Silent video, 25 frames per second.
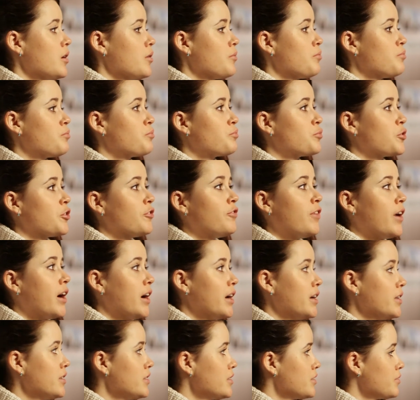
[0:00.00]

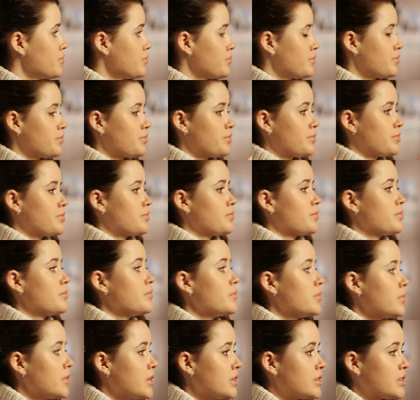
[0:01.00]
provide
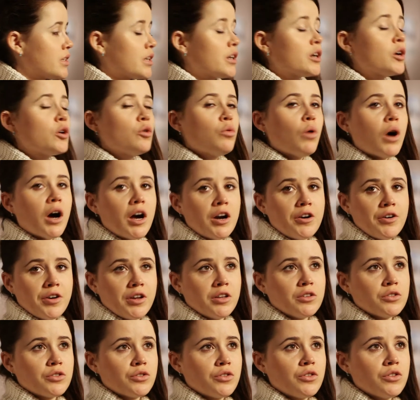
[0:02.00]
this inquiry
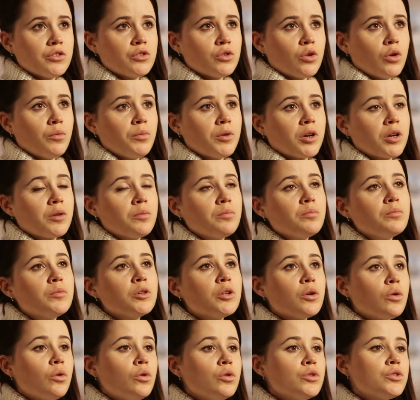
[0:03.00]
into the topic, but
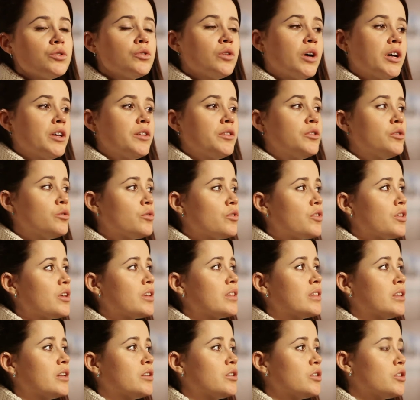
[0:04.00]
also I don't think
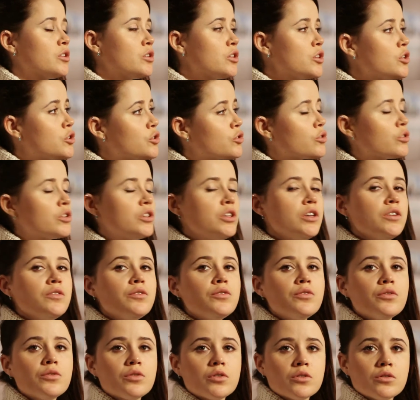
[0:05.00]
that it should give
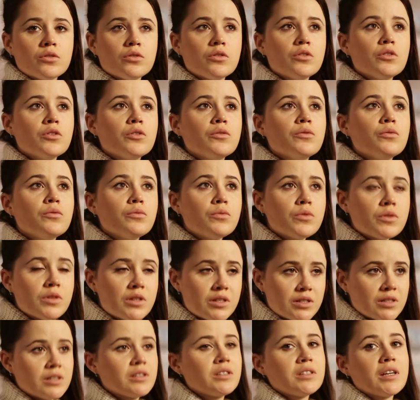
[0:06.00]
the
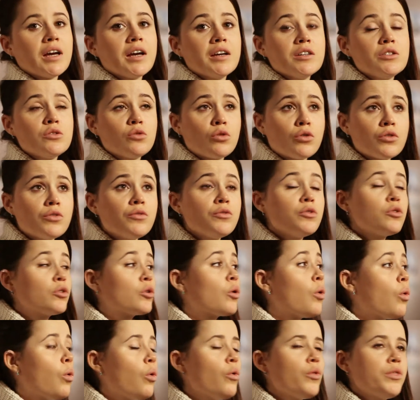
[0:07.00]
society or the viewer
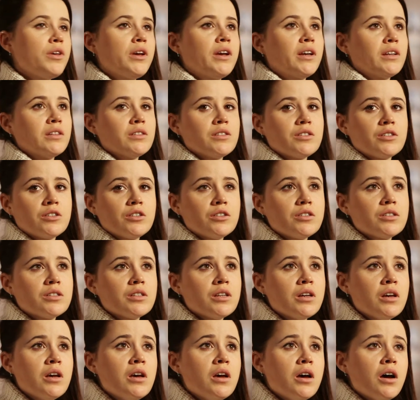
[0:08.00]
all the answers.
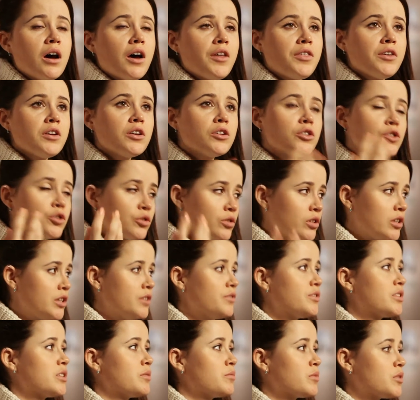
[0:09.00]
I think it should leave
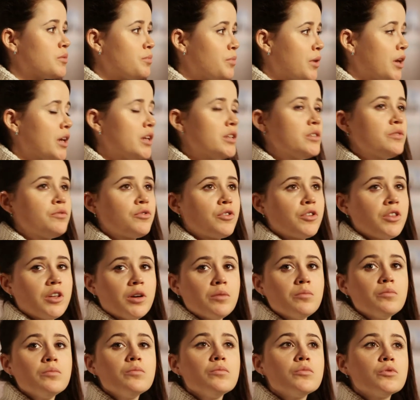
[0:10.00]
some space for
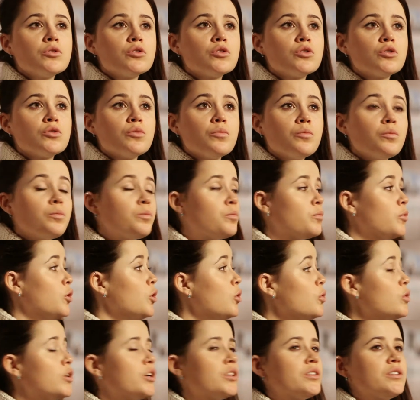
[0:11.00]
them to
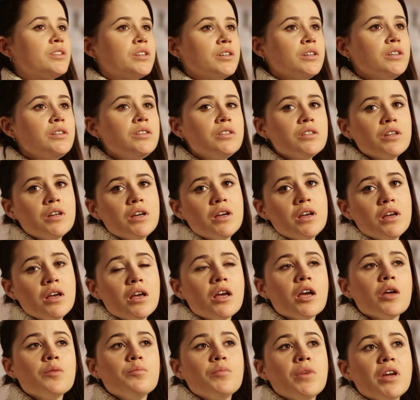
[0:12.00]
look at it
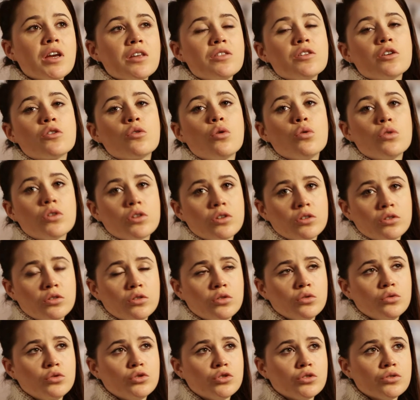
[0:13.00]
and make their own
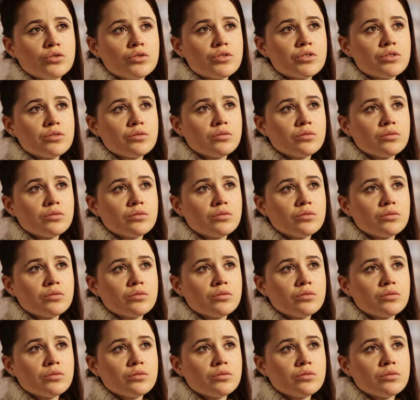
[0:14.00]
conclusions.